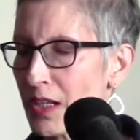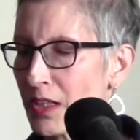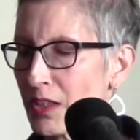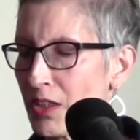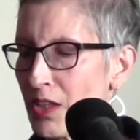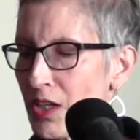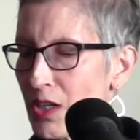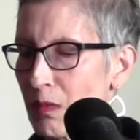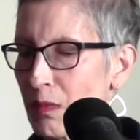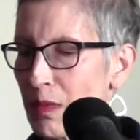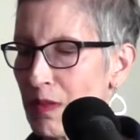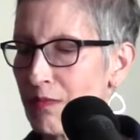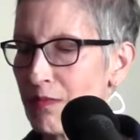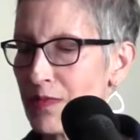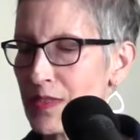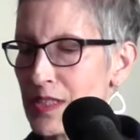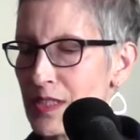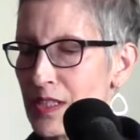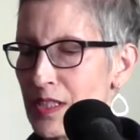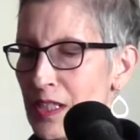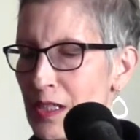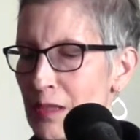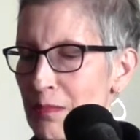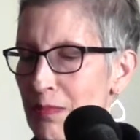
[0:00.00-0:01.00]
along with
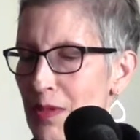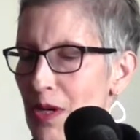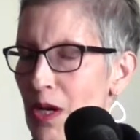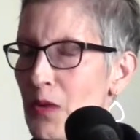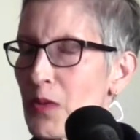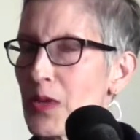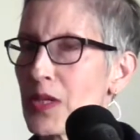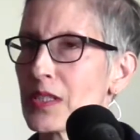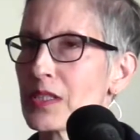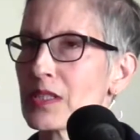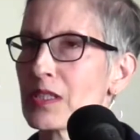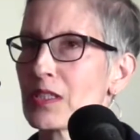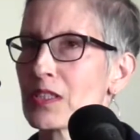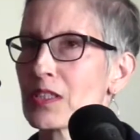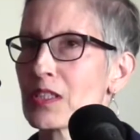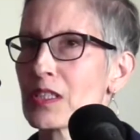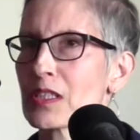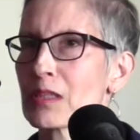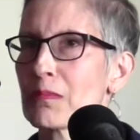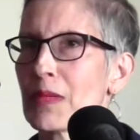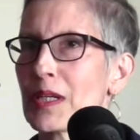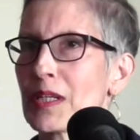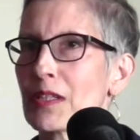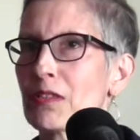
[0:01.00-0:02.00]
visiting poets such
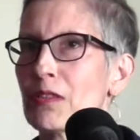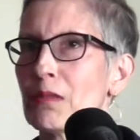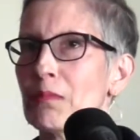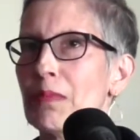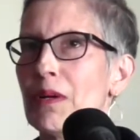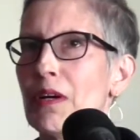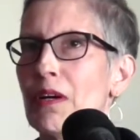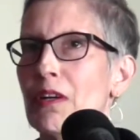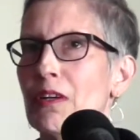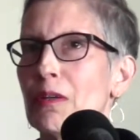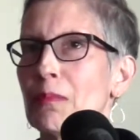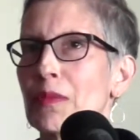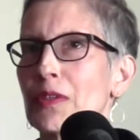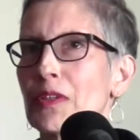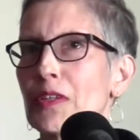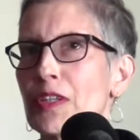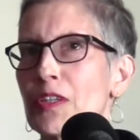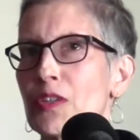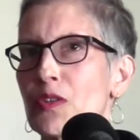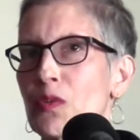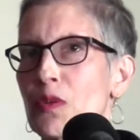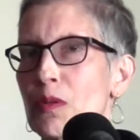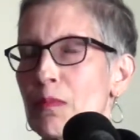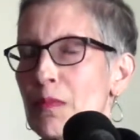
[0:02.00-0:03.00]
as Michael Palmer
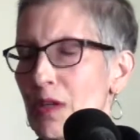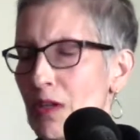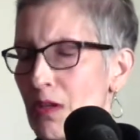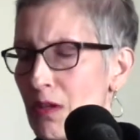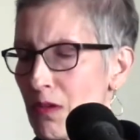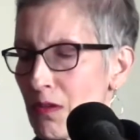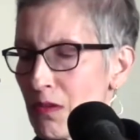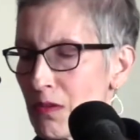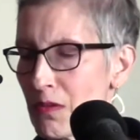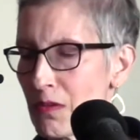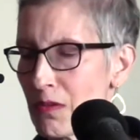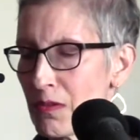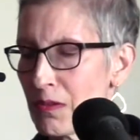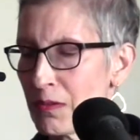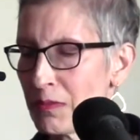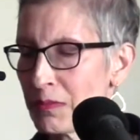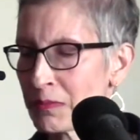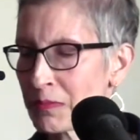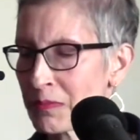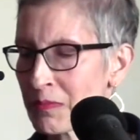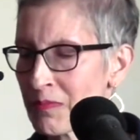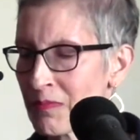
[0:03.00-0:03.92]
and Norma Cole.